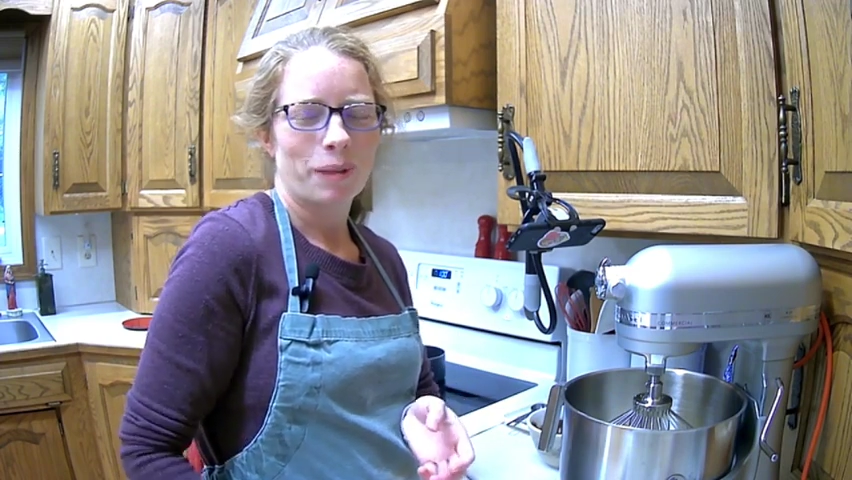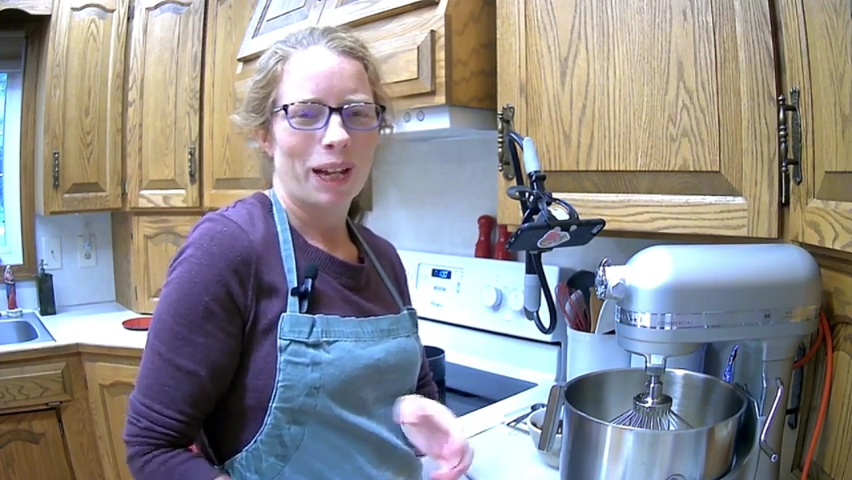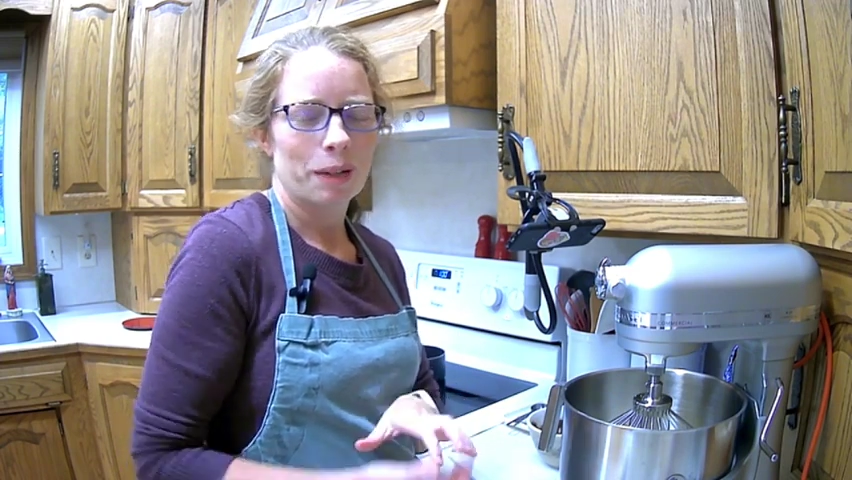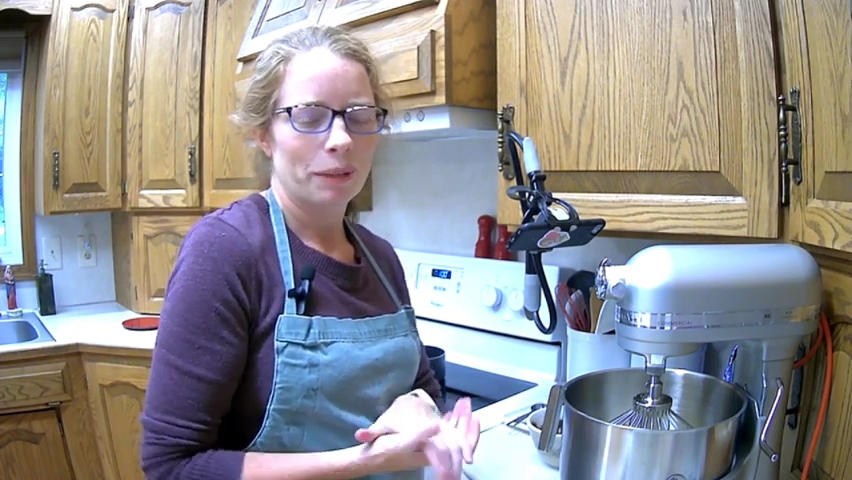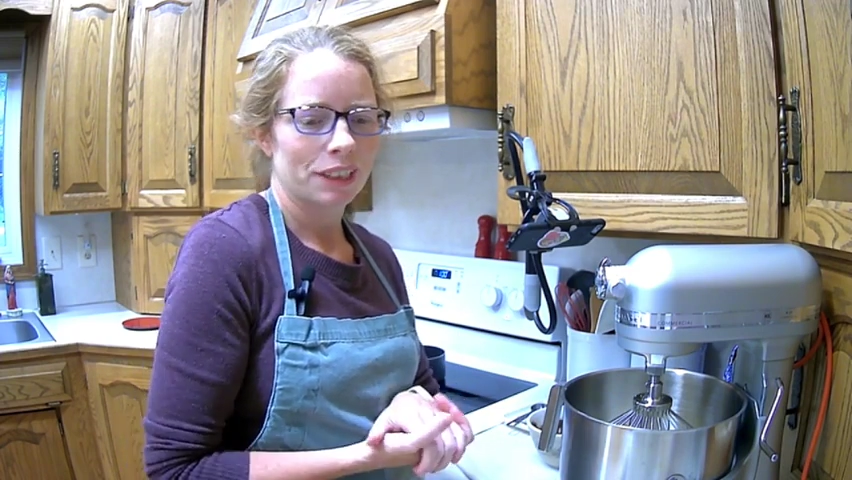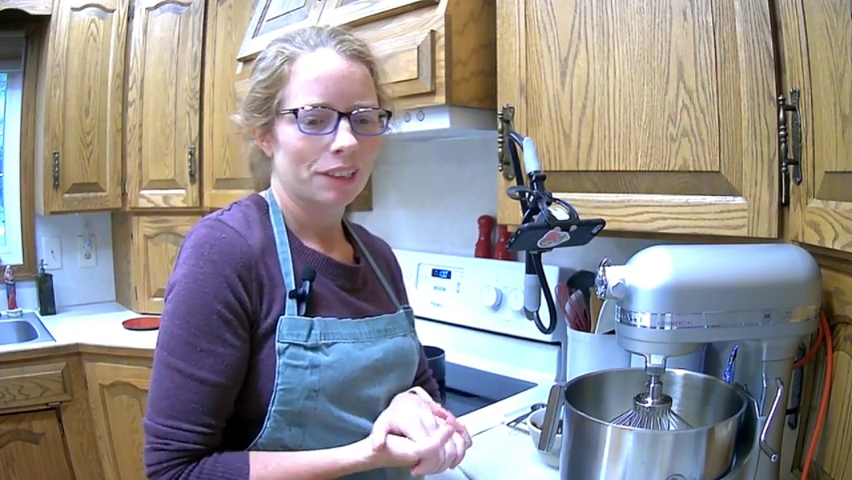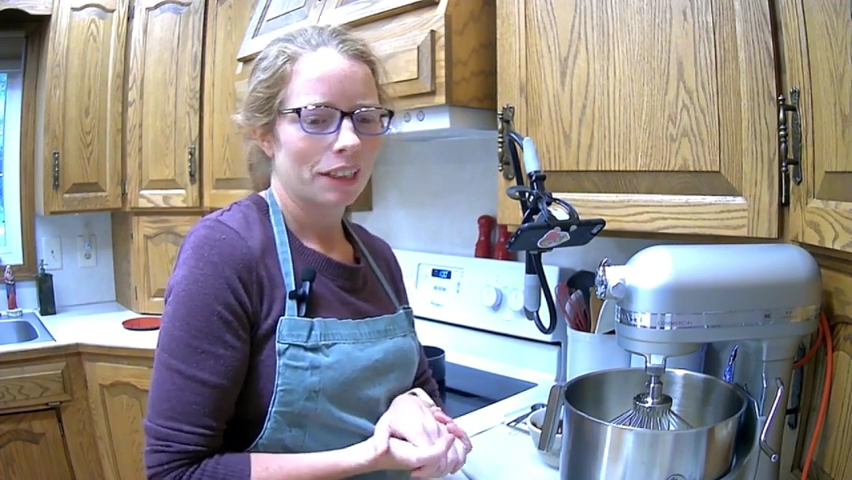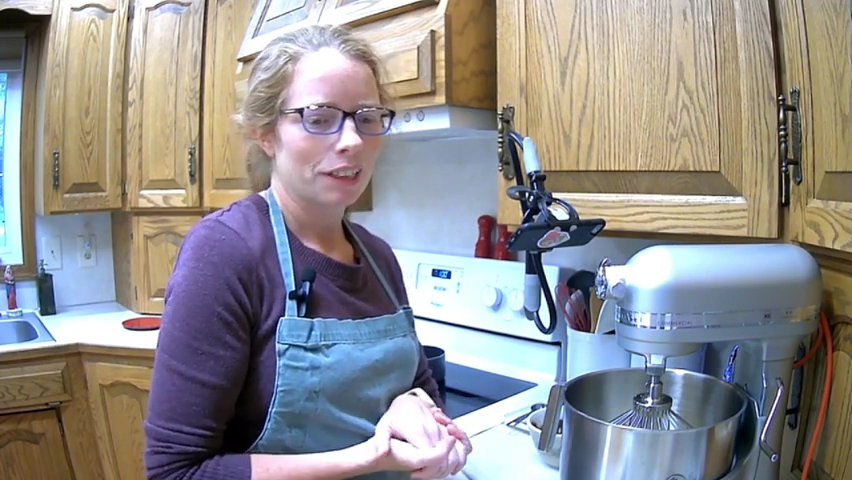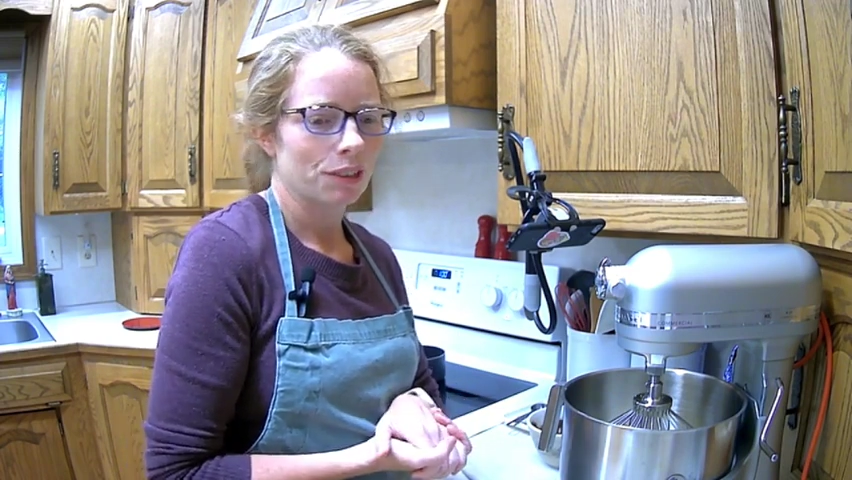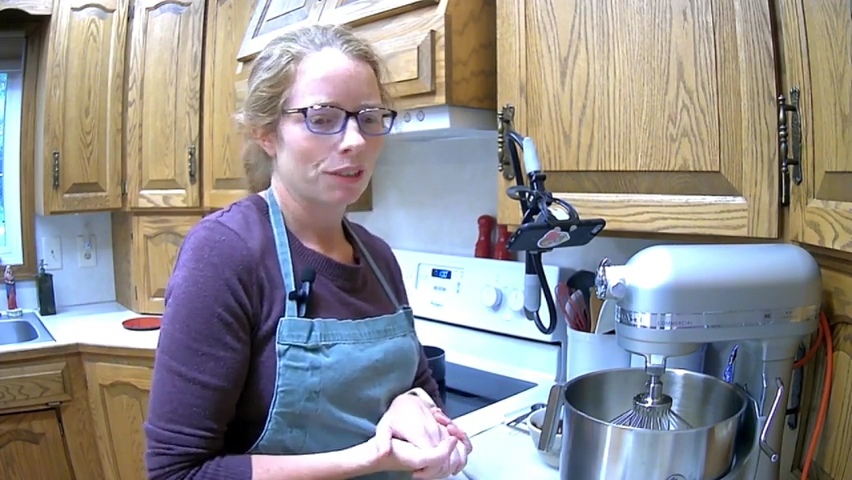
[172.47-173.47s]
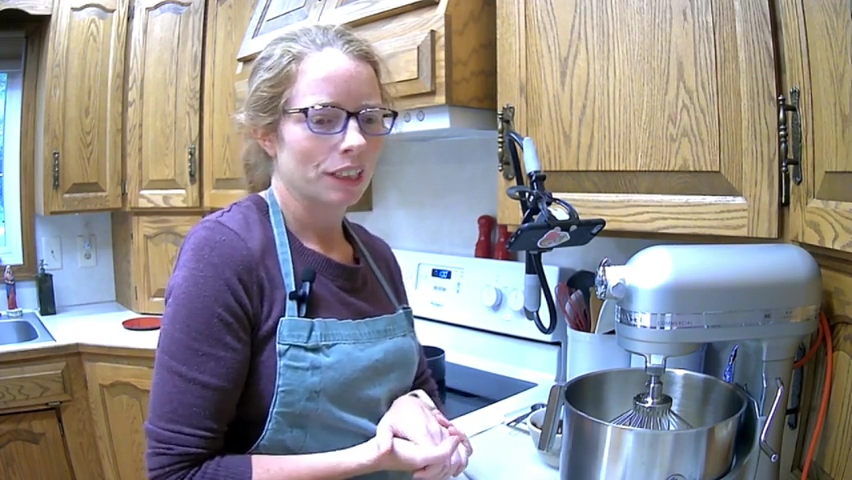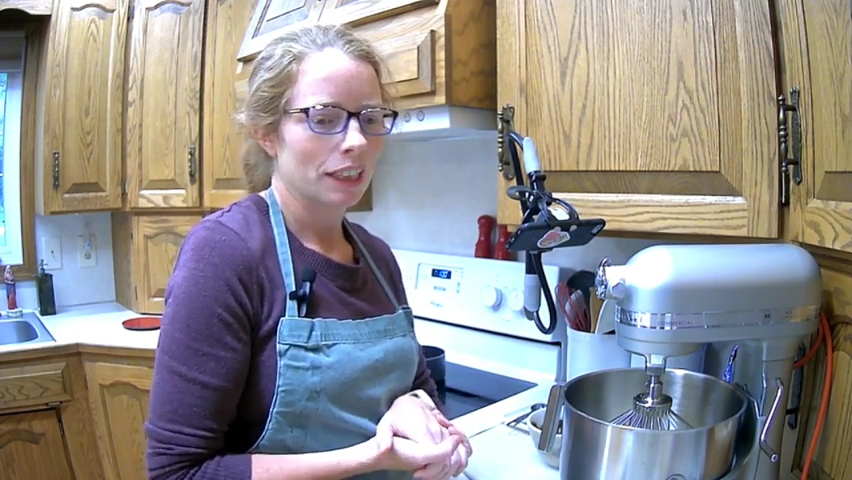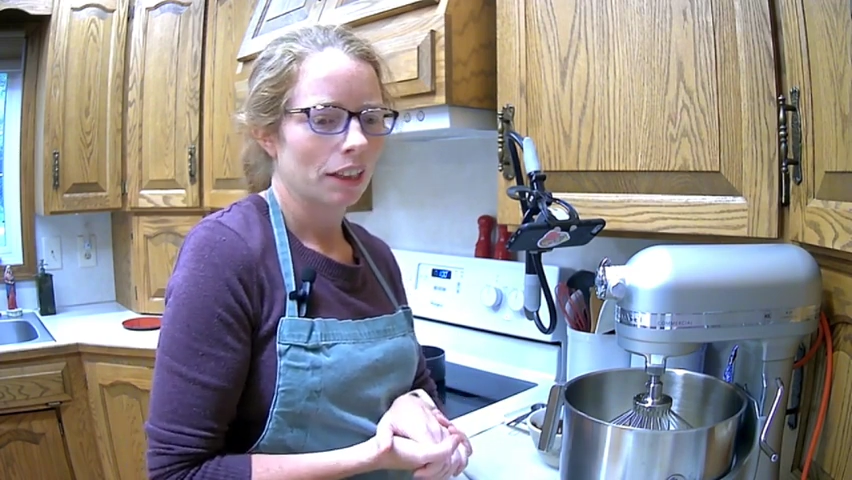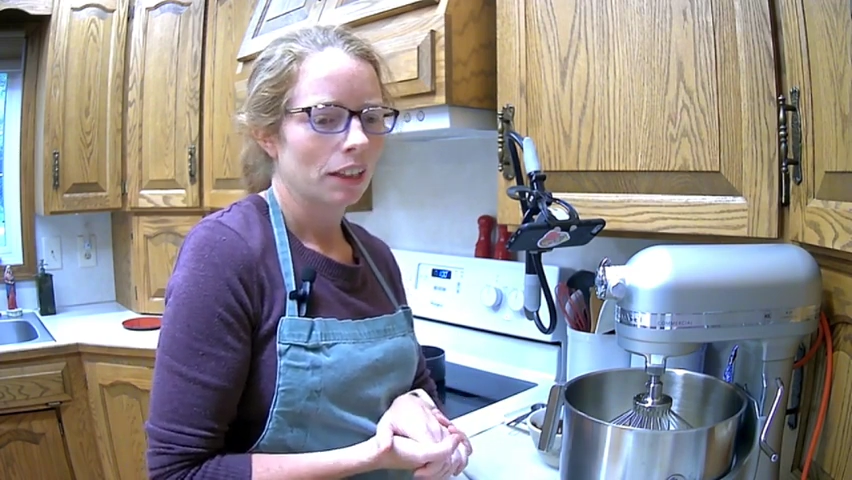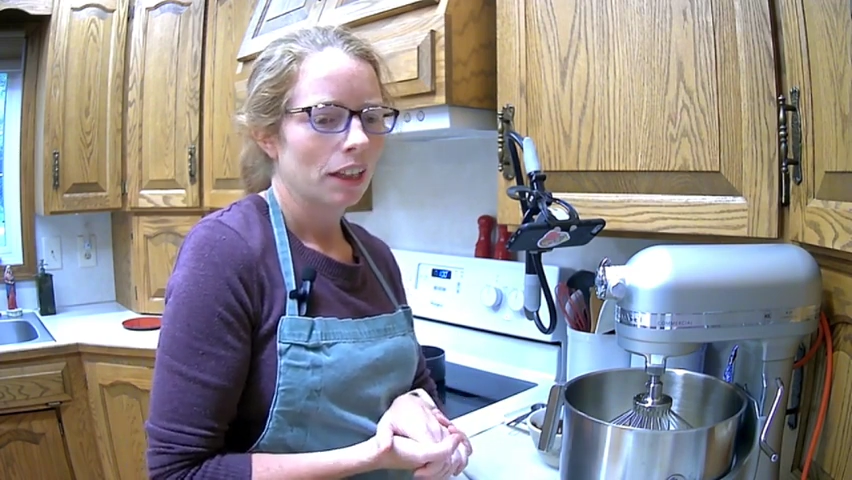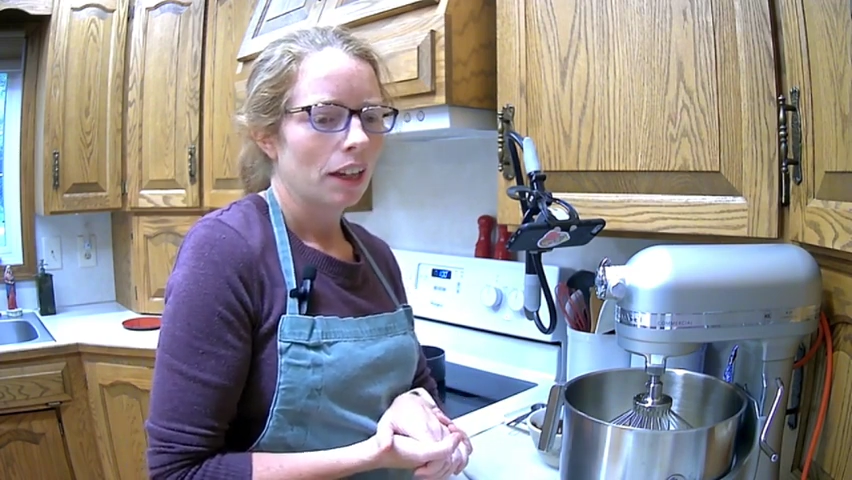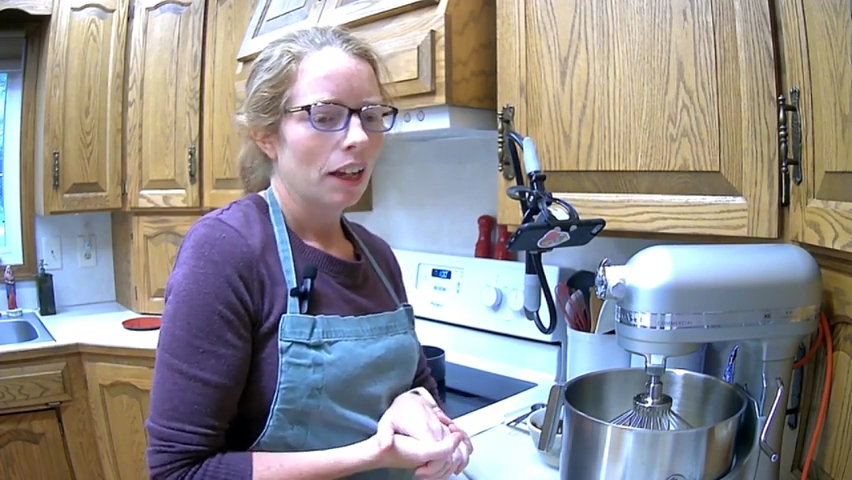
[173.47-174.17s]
my mixer, as you can tell,